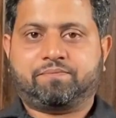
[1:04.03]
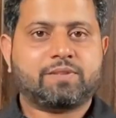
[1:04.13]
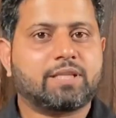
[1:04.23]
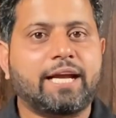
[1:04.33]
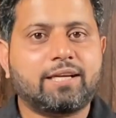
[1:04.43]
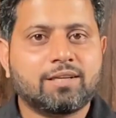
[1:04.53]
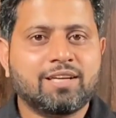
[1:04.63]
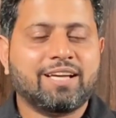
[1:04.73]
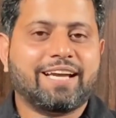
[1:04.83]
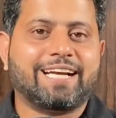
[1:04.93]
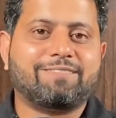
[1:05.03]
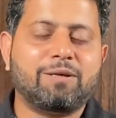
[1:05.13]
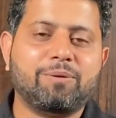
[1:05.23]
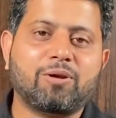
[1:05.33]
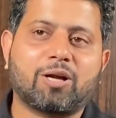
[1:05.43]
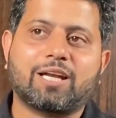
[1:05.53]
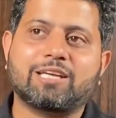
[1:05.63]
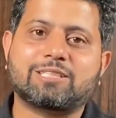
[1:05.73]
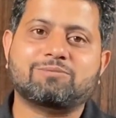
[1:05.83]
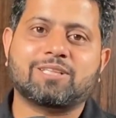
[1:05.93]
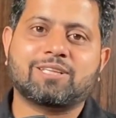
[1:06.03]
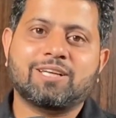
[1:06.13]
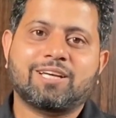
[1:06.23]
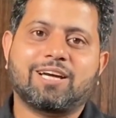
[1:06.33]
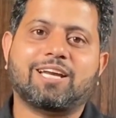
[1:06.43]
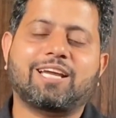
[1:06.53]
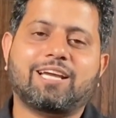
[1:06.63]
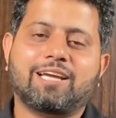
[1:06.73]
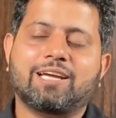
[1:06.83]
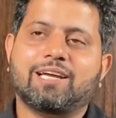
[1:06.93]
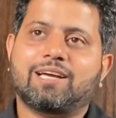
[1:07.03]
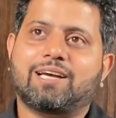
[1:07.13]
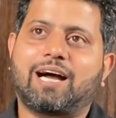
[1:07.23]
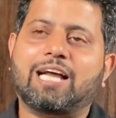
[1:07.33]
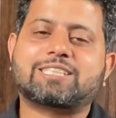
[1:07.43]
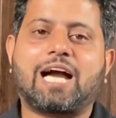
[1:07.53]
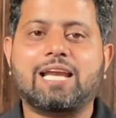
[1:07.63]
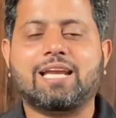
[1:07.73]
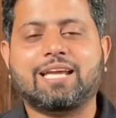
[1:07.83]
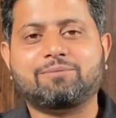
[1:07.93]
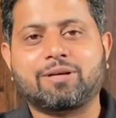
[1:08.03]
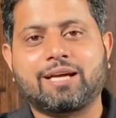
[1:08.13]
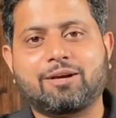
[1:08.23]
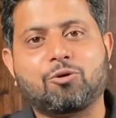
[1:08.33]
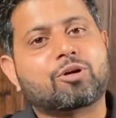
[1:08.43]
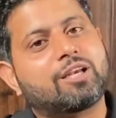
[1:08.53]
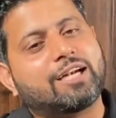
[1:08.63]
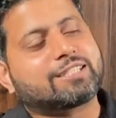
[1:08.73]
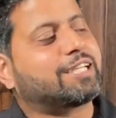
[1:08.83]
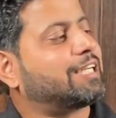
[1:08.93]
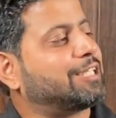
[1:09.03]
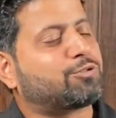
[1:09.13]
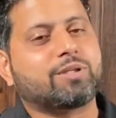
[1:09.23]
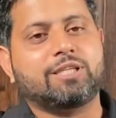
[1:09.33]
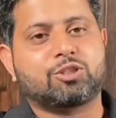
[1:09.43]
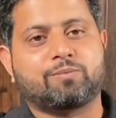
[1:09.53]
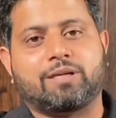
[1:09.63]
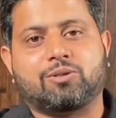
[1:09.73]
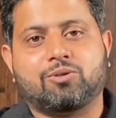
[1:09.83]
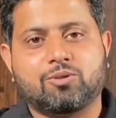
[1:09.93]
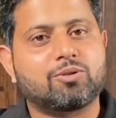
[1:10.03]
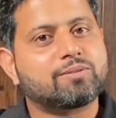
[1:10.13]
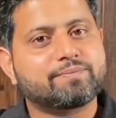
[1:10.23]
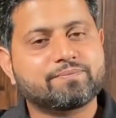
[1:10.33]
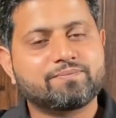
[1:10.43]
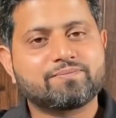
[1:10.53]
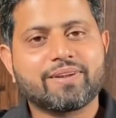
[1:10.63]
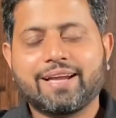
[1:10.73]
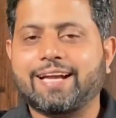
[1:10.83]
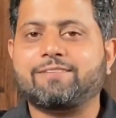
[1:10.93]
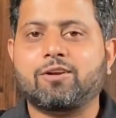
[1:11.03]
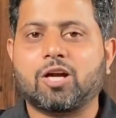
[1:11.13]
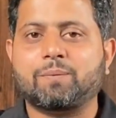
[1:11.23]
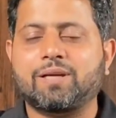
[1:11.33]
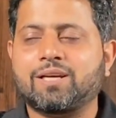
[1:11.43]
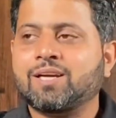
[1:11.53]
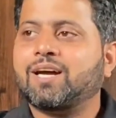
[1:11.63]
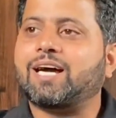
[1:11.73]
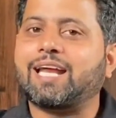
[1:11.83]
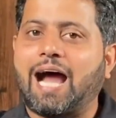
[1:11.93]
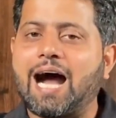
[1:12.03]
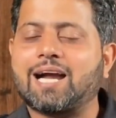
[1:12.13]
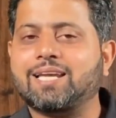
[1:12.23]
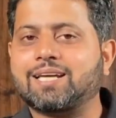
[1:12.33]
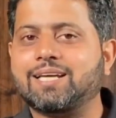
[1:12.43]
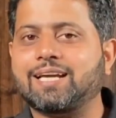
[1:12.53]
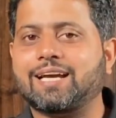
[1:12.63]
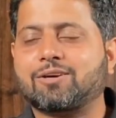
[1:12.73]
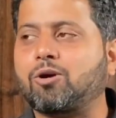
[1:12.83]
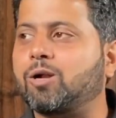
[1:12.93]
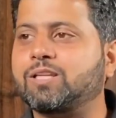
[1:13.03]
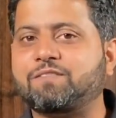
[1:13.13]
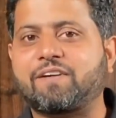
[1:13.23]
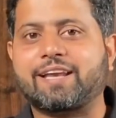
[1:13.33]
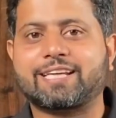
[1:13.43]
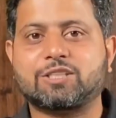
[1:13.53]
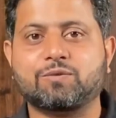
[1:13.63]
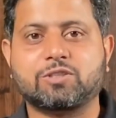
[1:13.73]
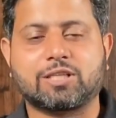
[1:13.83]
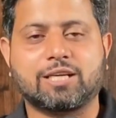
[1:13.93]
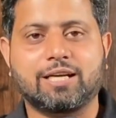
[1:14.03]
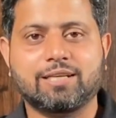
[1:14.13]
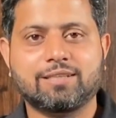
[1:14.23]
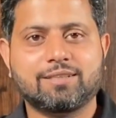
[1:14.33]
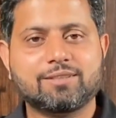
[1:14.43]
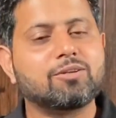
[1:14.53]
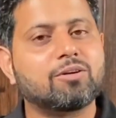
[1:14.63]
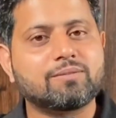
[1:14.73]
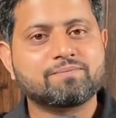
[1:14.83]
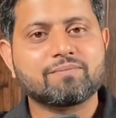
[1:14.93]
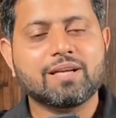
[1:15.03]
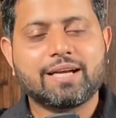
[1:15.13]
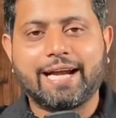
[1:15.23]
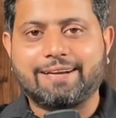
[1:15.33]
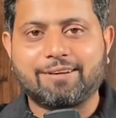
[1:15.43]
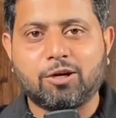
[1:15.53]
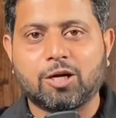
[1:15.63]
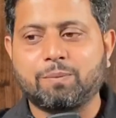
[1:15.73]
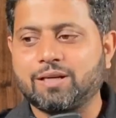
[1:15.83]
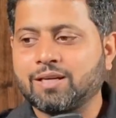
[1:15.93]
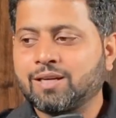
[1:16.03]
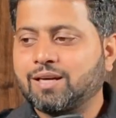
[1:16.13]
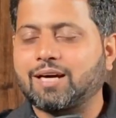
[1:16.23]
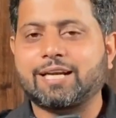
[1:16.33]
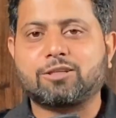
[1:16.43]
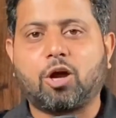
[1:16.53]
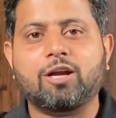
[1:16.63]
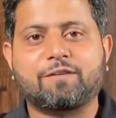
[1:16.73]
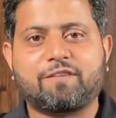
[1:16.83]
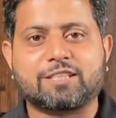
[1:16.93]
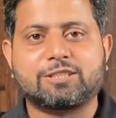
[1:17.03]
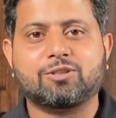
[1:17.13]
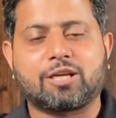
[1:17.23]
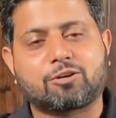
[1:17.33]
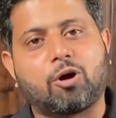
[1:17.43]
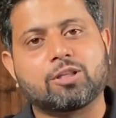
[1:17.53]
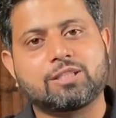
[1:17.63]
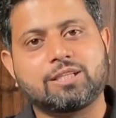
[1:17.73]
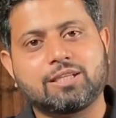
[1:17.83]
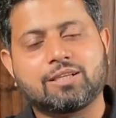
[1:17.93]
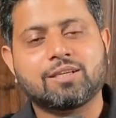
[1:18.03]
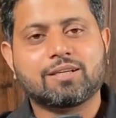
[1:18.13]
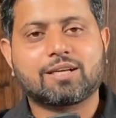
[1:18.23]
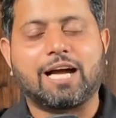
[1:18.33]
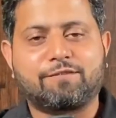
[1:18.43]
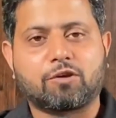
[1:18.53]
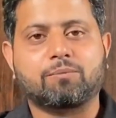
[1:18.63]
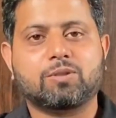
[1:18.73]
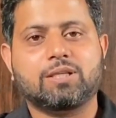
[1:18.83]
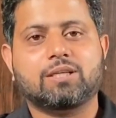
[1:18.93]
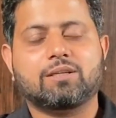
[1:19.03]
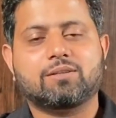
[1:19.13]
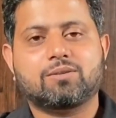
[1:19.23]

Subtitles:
right? It will be not like something, are aaj khana nahi bana hai, okay, let's get it Swiggy, Zomato. No, it will not be, are aag lagi hai, call the fire extinguisher guy. No, it will not be, are toilet flush nahi ho raha hai, call the guy from the